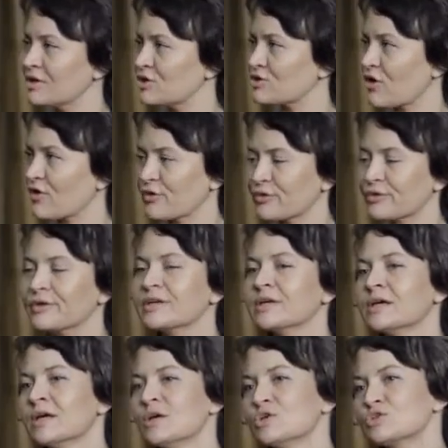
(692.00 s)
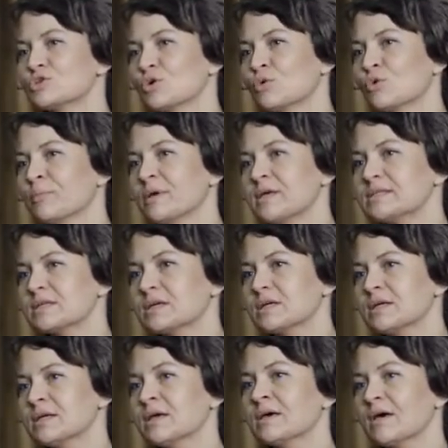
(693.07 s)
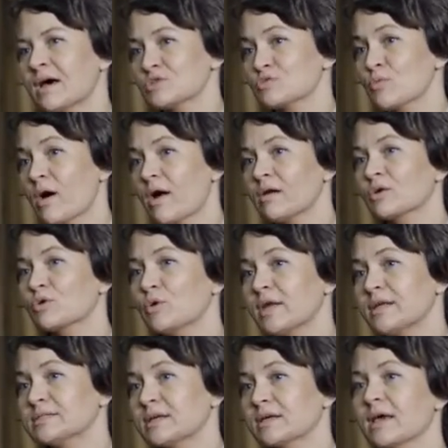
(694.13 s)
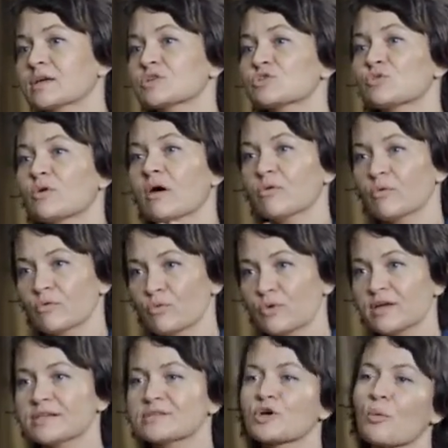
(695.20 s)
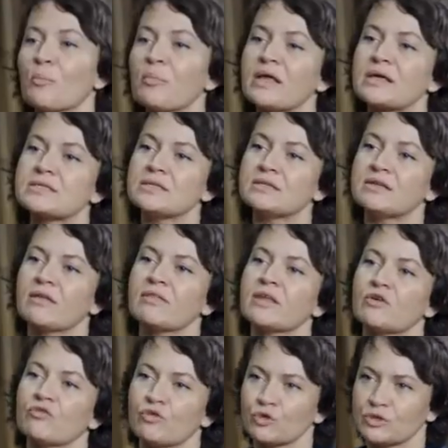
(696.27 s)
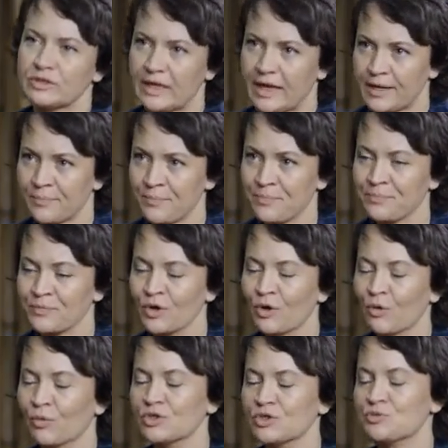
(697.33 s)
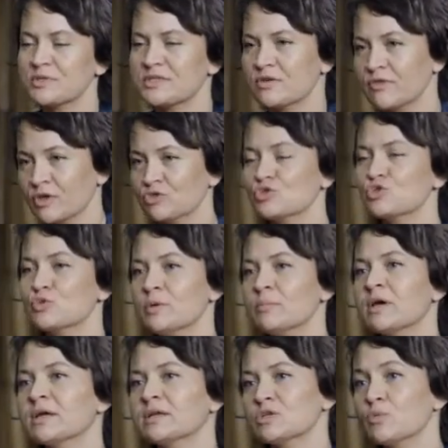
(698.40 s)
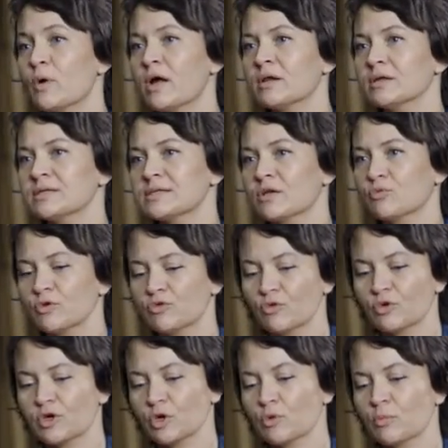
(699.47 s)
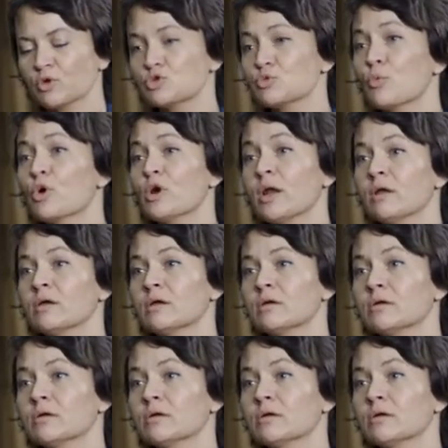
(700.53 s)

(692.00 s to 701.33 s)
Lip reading: each other. So basically, as well, creating extra risk, complexity, and therefore delay. What's specific to Streamline as well is that we're talking about small